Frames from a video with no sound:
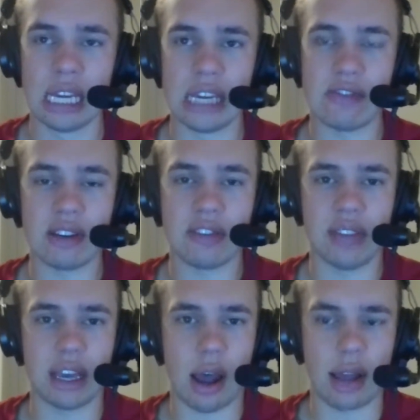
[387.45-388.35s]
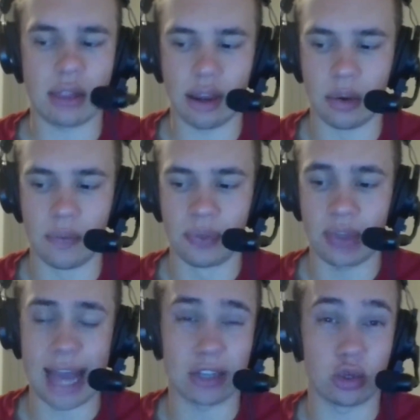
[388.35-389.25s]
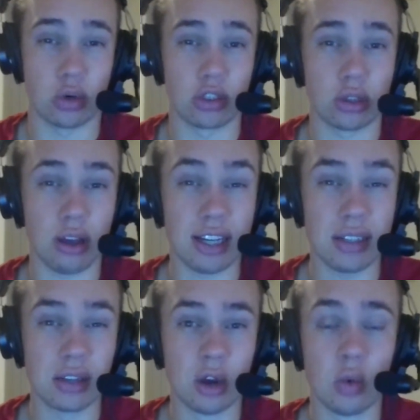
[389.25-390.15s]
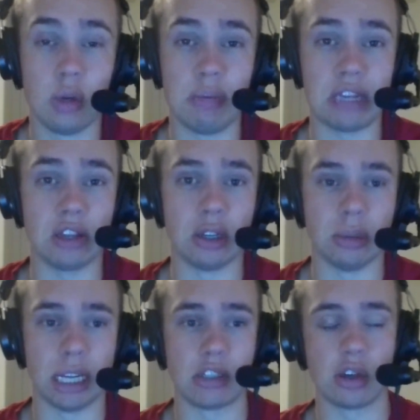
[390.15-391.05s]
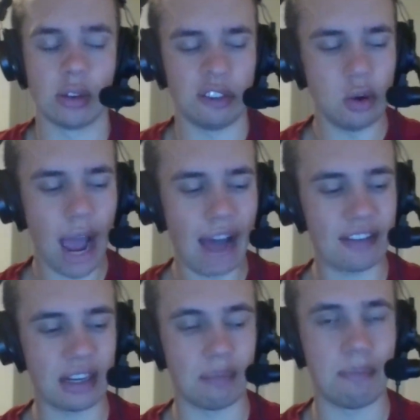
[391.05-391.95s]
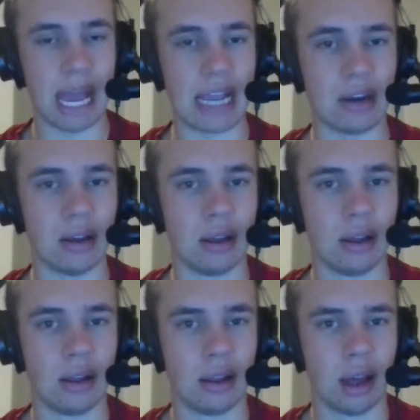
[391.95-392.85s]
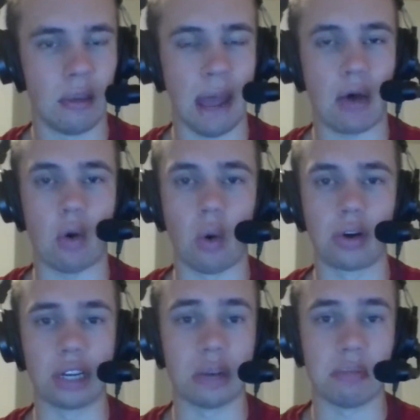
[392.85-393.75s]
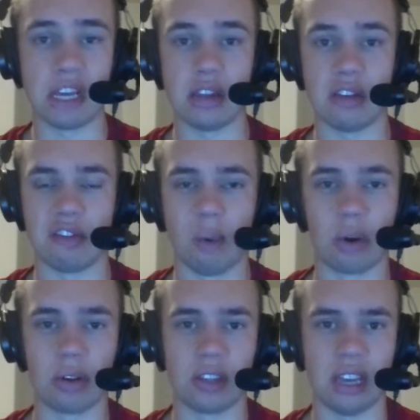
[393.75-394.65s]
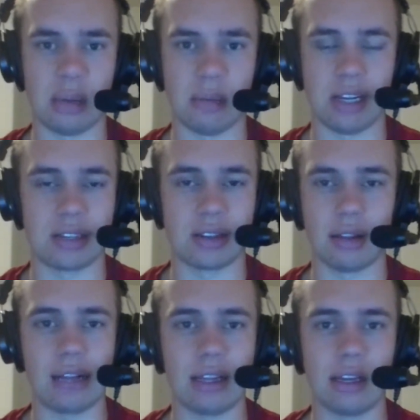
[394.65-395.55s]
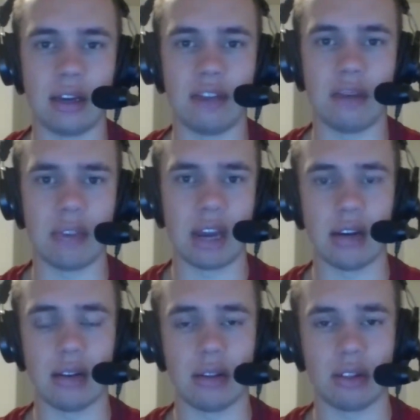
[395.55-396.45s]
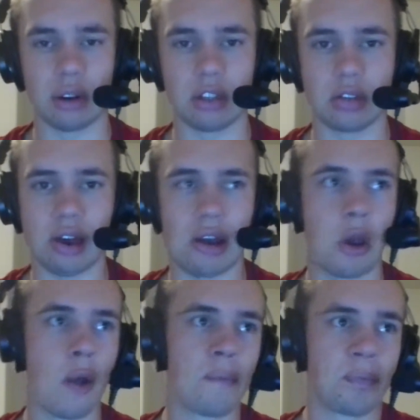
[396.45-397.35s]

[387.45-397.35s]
Even if they got there, that Georgia loss would be looming. So if you have a debate about Oregon being the fourth team, because the likelihood of them getting to the third slot,